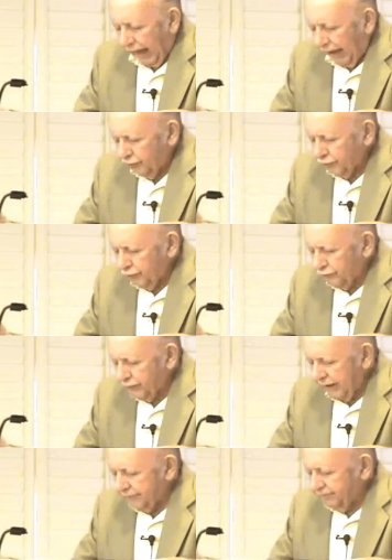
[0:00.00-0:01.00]
Out
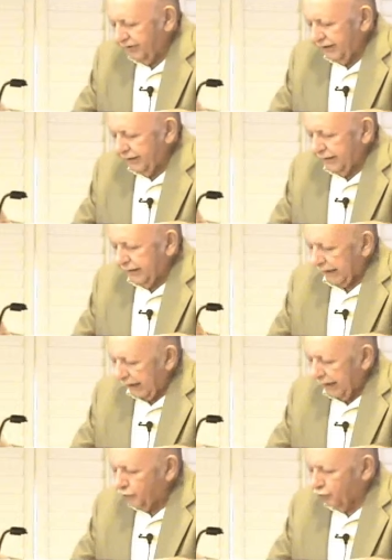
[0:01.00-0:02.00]
of that very
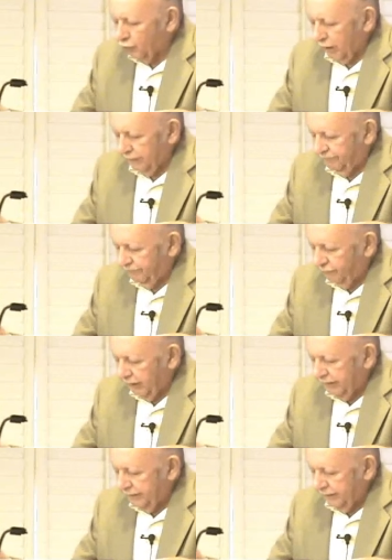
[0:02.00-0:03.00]
gradual
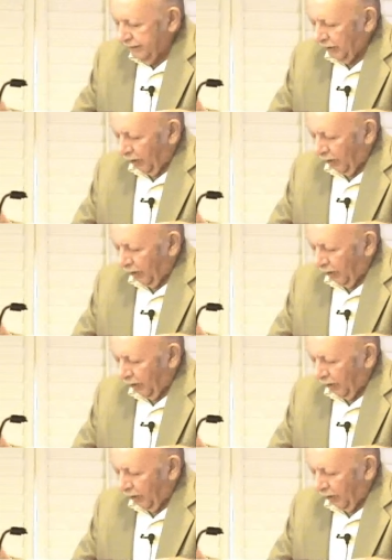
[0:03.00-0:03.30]
building